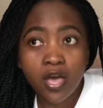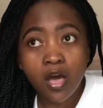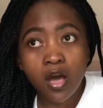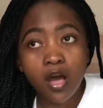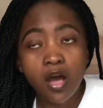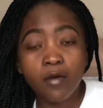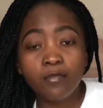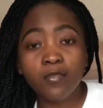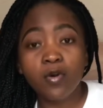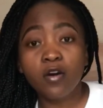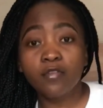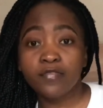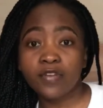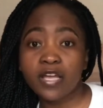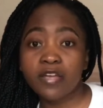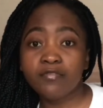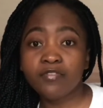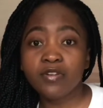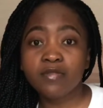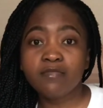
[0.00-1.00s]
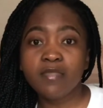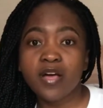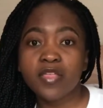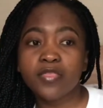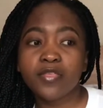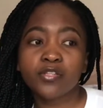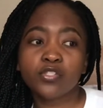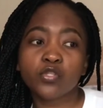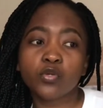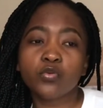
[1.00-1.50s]
of every
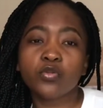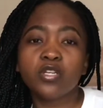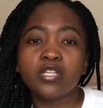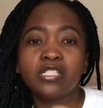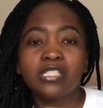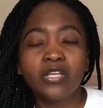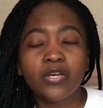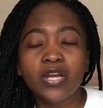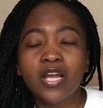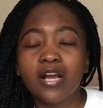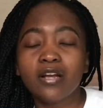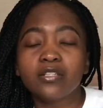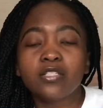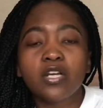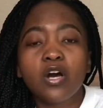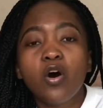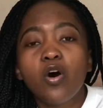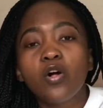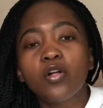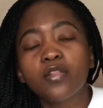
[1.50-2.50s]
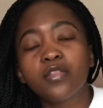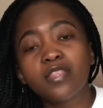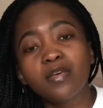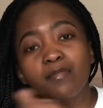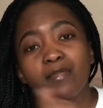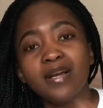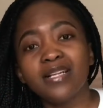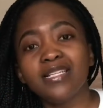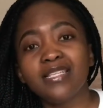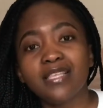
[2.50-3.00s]
month, so they take out all the
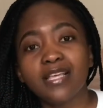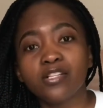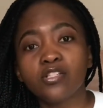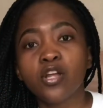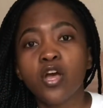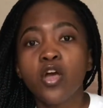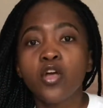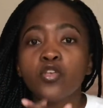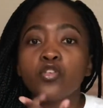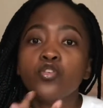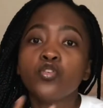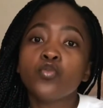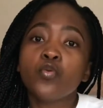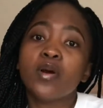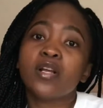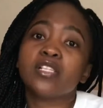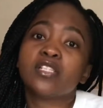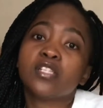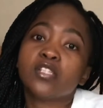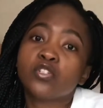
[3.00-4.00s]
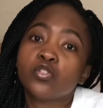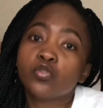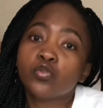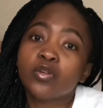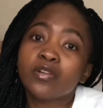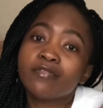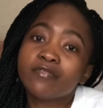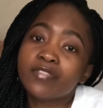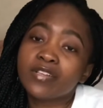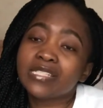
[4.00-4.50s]
money that you wanted to
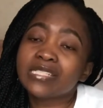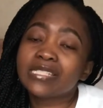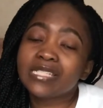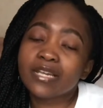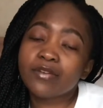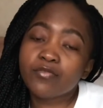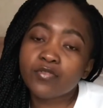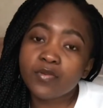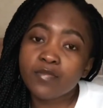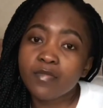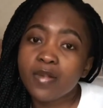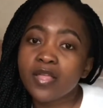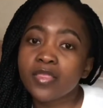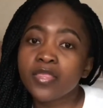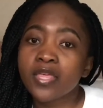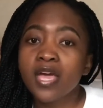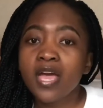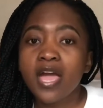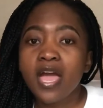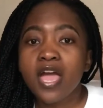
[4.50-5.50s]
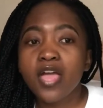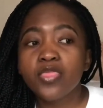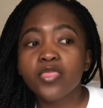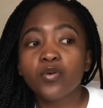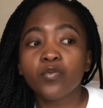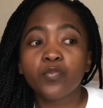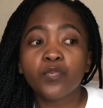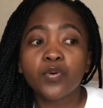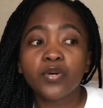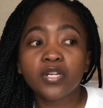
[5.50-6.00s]
invest every month, and they'll
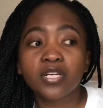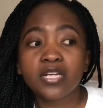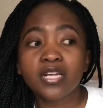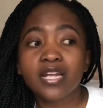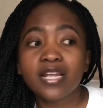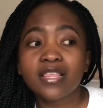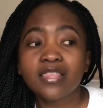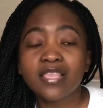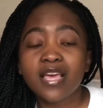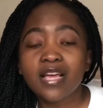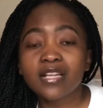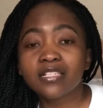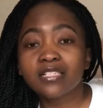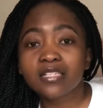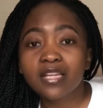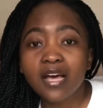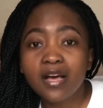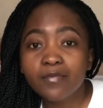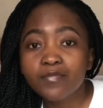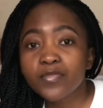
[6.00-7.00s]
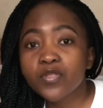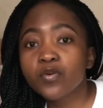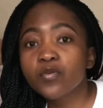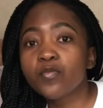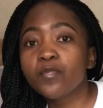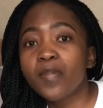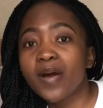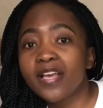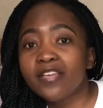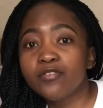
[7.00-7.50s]
put it in that they'll
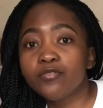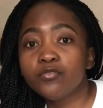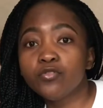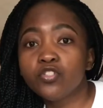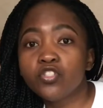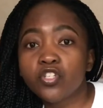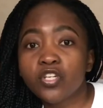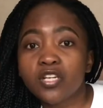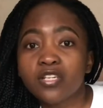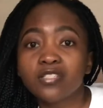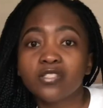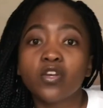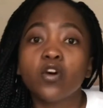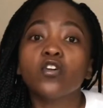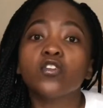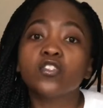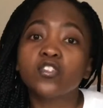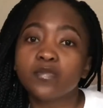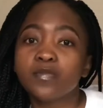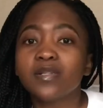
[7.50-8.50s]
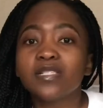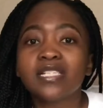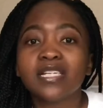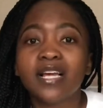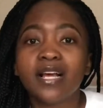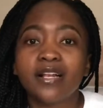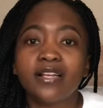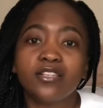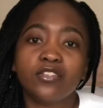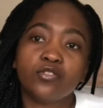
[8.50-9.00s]
buy you shares
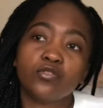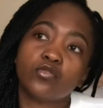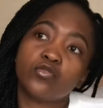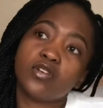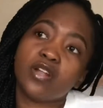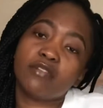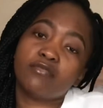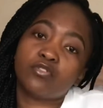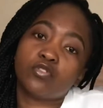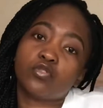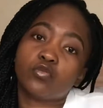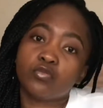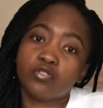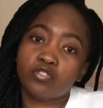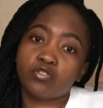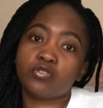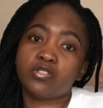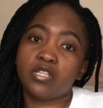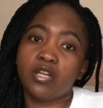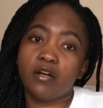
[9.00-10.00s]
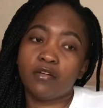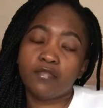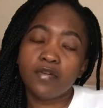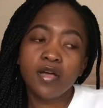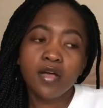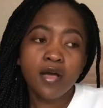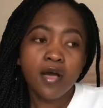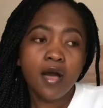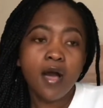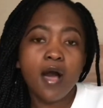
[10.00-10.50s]
automatically. You don't have to do it yourself.
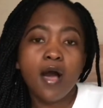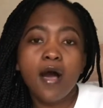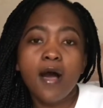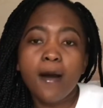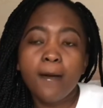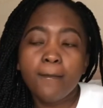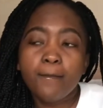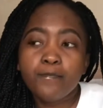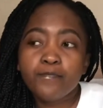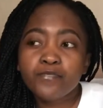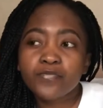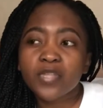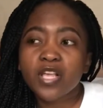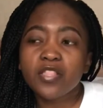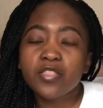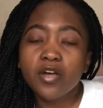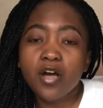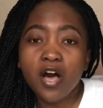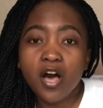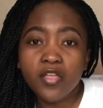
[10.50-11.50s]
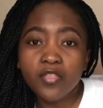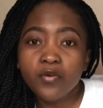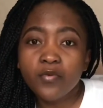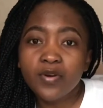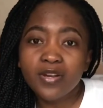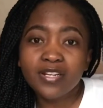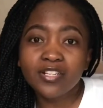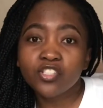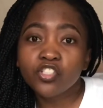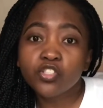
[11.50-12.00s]
The other
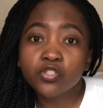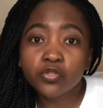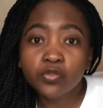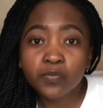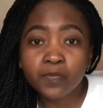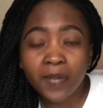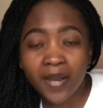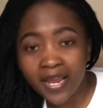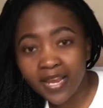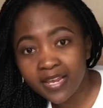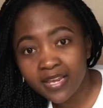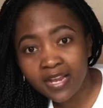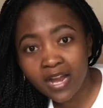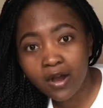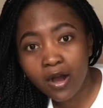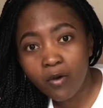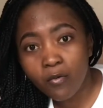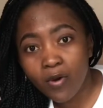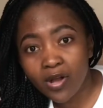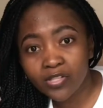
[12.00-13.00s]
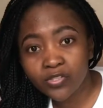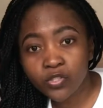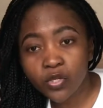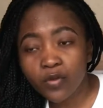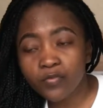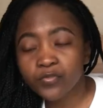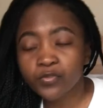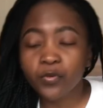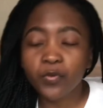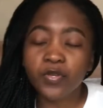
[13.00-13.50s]
one is just paying once
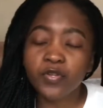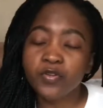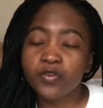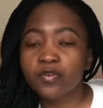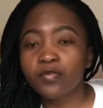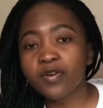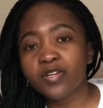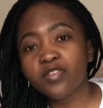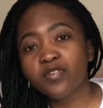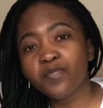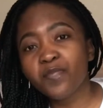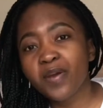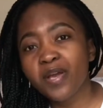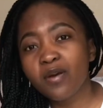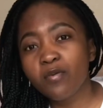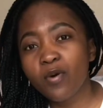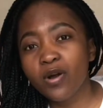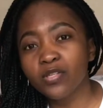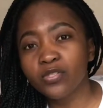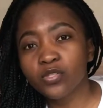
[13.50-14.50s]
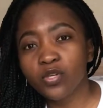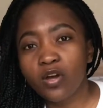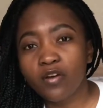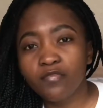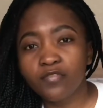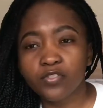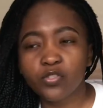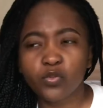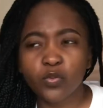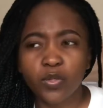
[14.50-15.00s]
off. So when you pay once off,
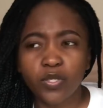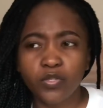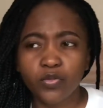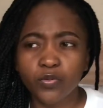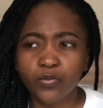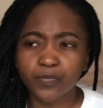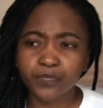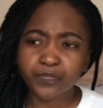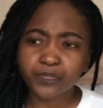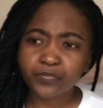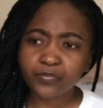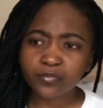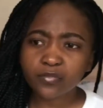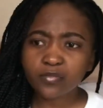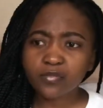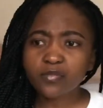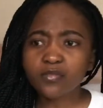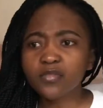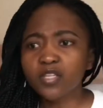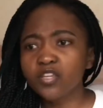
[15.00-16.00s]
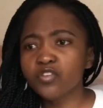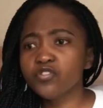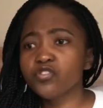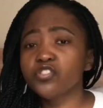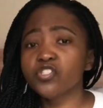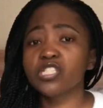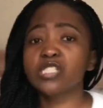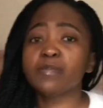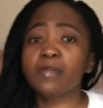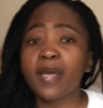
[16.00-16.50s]
it's when you're
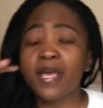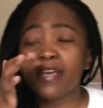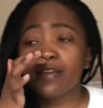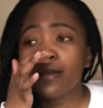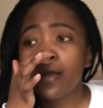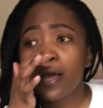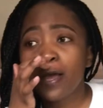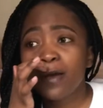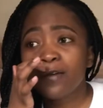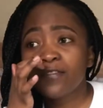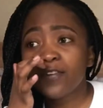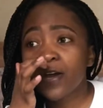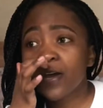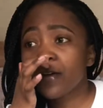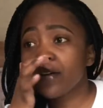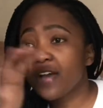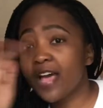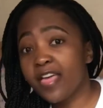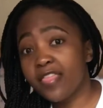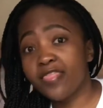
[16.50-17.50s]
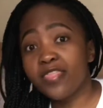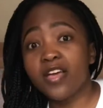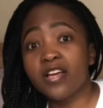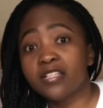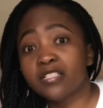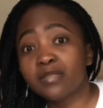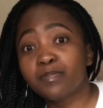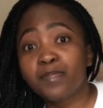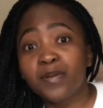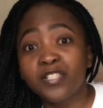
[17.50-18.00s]
just paying at
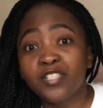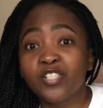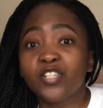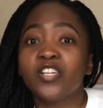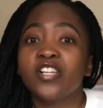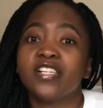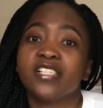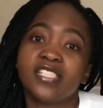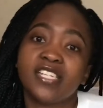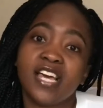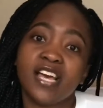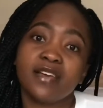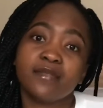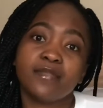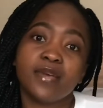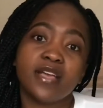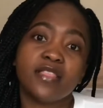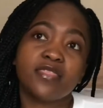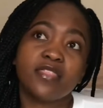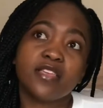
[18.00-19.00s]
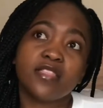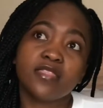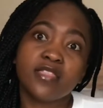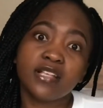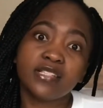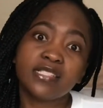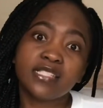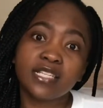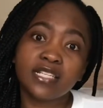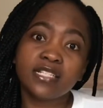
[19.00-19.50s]
that particular time, and then
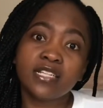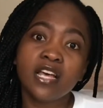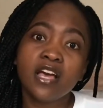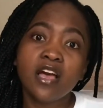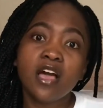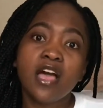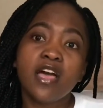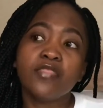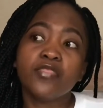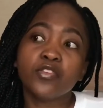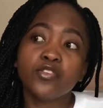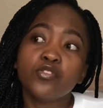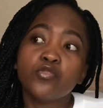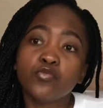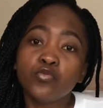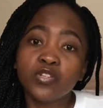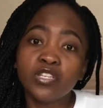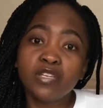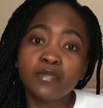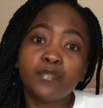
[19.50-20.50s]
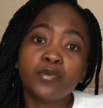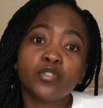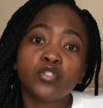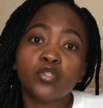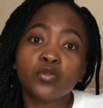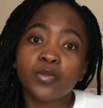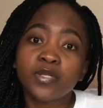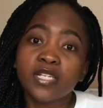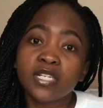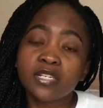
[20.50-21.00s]
that's it, and then you keep on
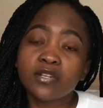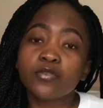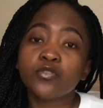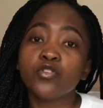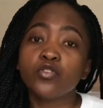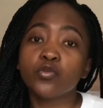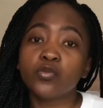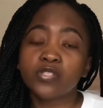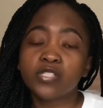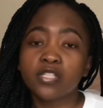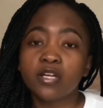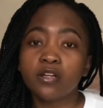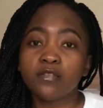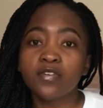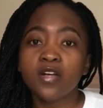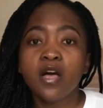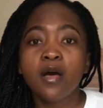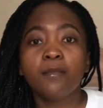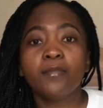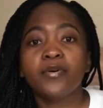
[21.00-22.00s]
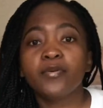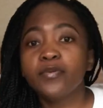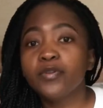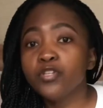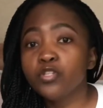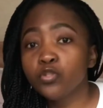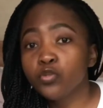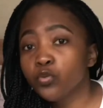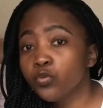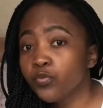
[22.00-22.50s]
doing it yourself. But when
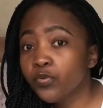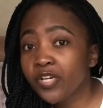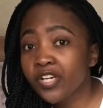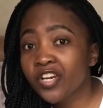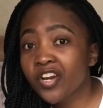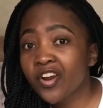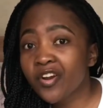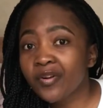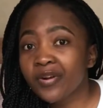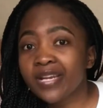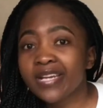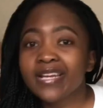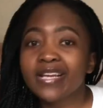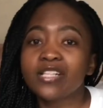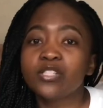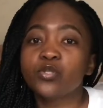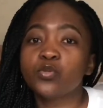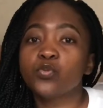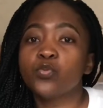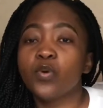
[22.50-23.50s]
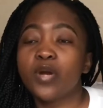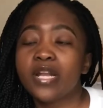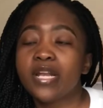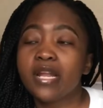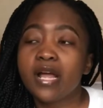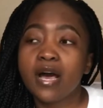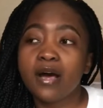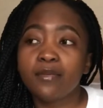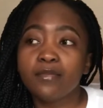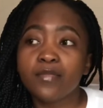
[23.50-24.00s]
you do recurring, it's when
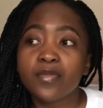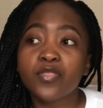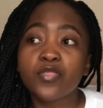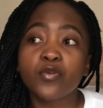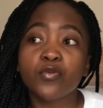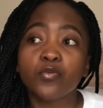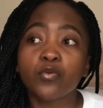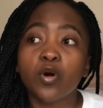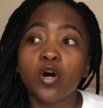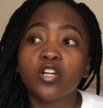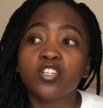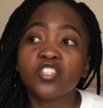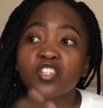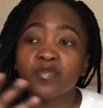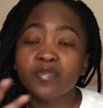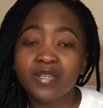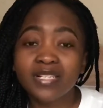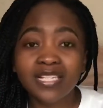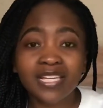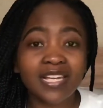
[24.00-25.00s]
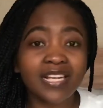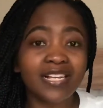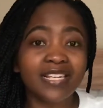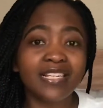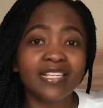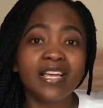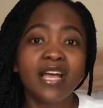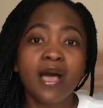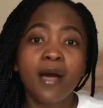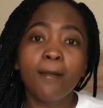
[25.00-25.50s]
they will
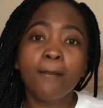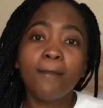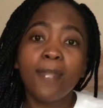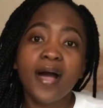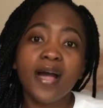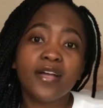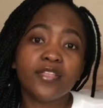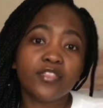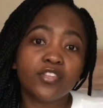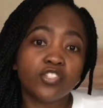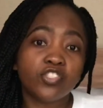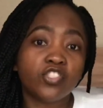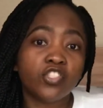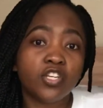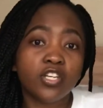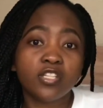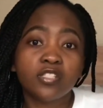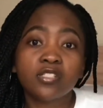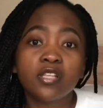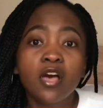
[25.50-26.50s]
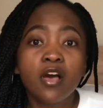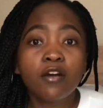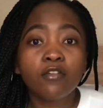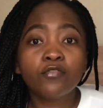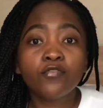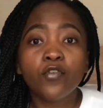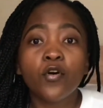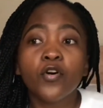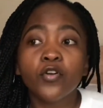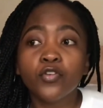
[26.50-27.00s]
automatically buy the shares
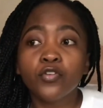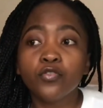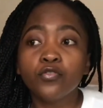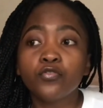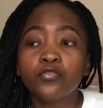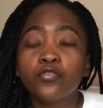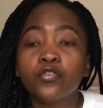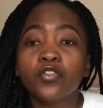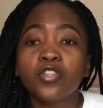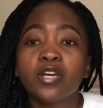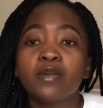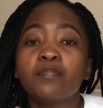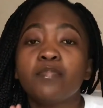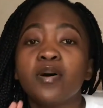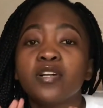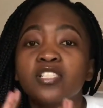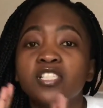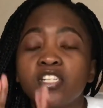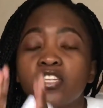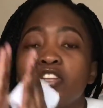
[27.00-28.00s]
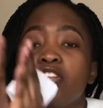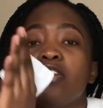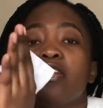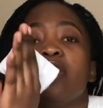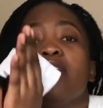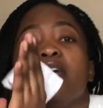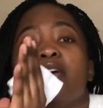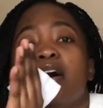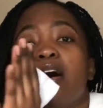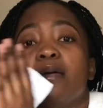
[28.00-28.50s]
for you for that particular
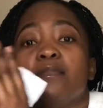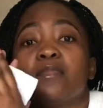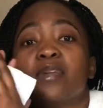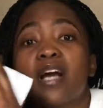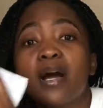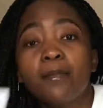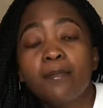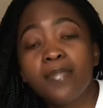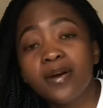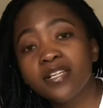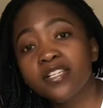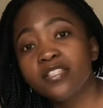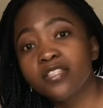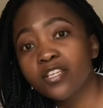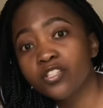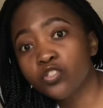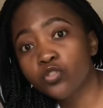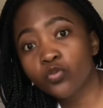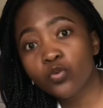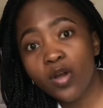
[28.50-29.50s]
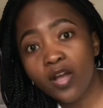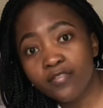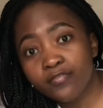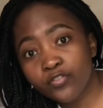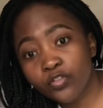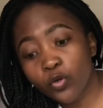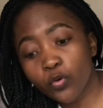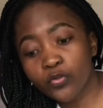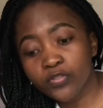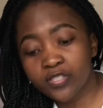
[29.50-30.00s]
company that you have
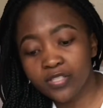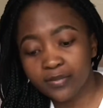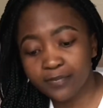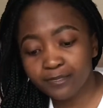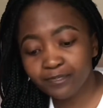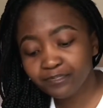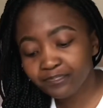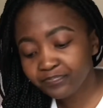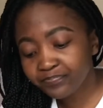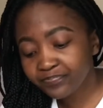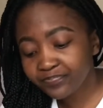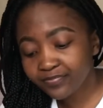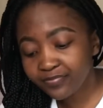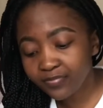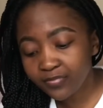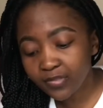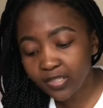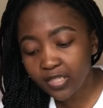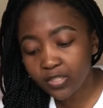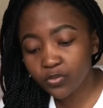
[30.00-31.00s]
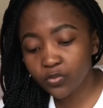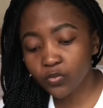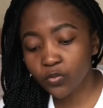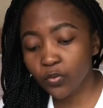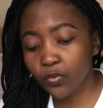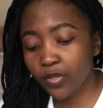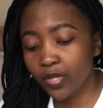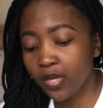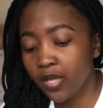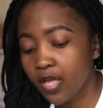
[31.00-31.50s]
chosen. So
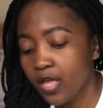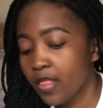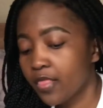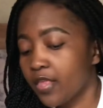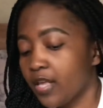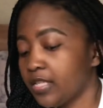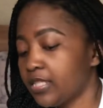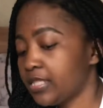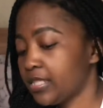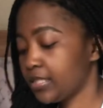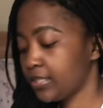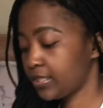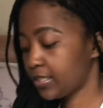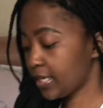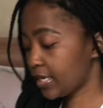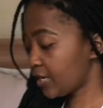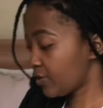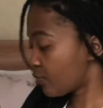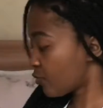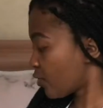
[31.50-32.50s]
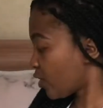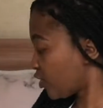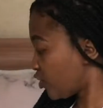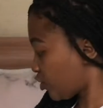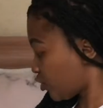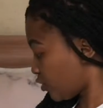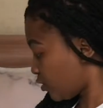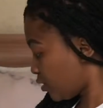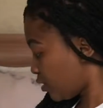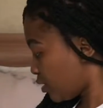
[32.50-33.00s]
yeah, that's the second
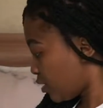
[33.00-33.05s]
question.